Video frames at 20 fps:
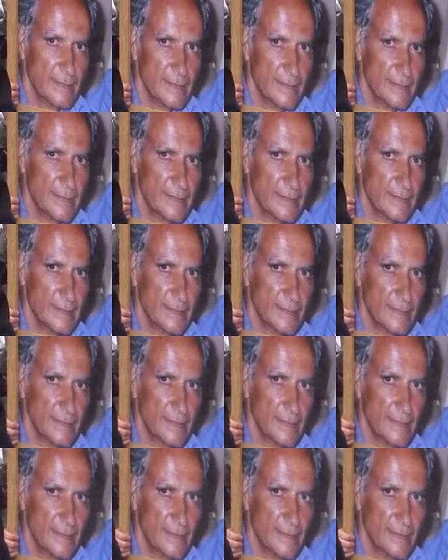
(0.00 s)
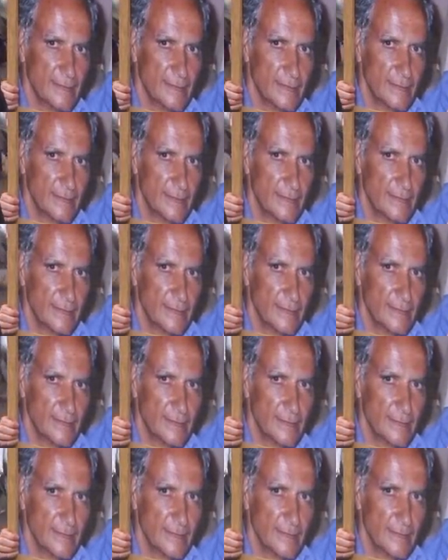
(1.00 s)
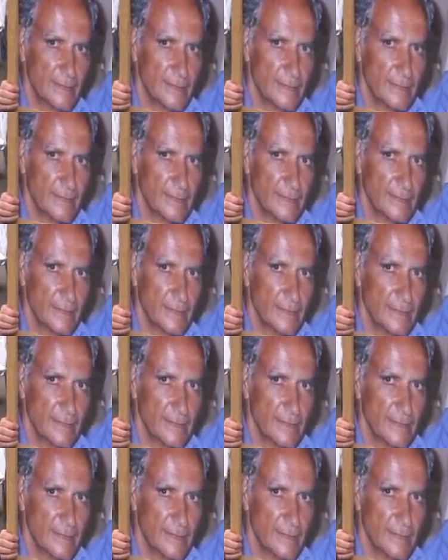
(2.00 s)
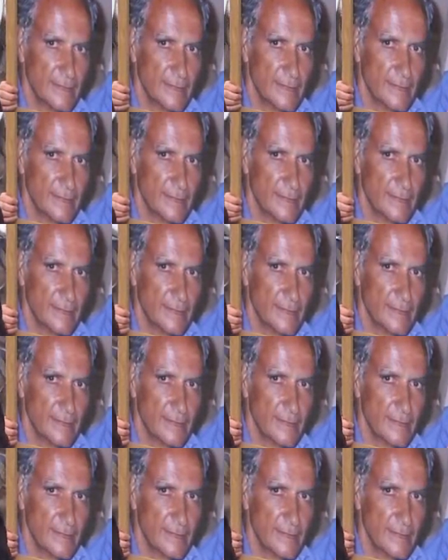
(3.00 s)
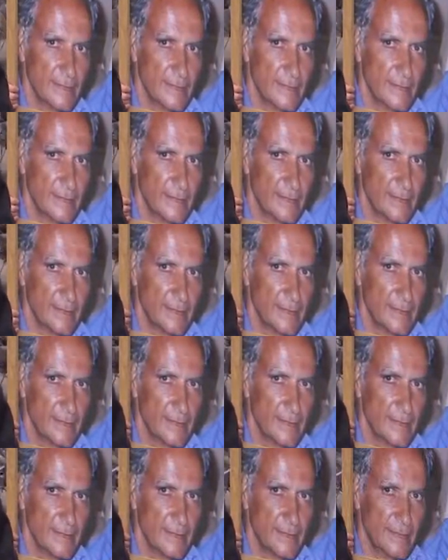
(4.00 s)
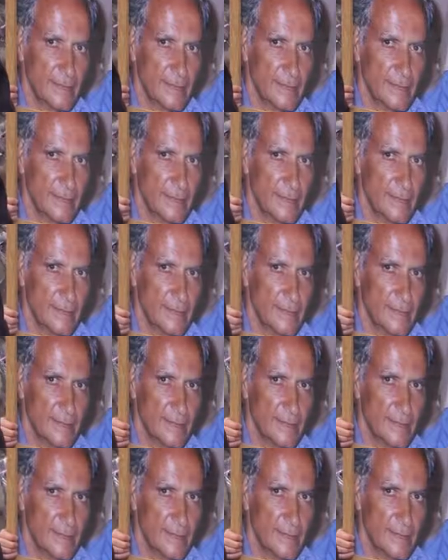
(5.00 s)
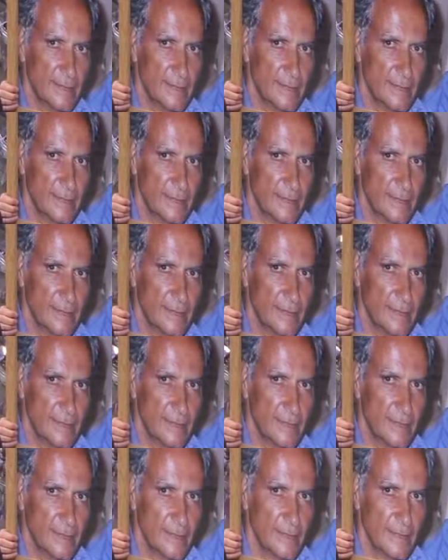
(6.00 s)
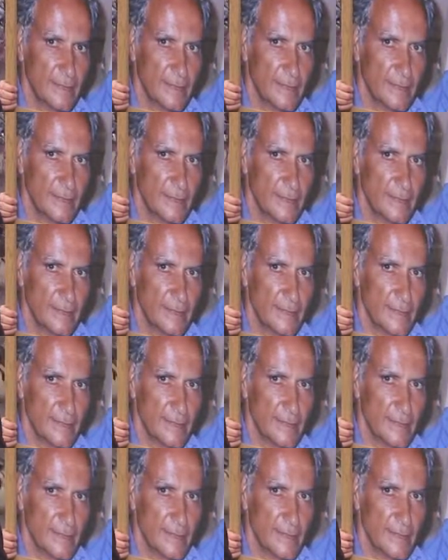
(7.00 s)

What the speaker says: No words are spoken by the person on screen.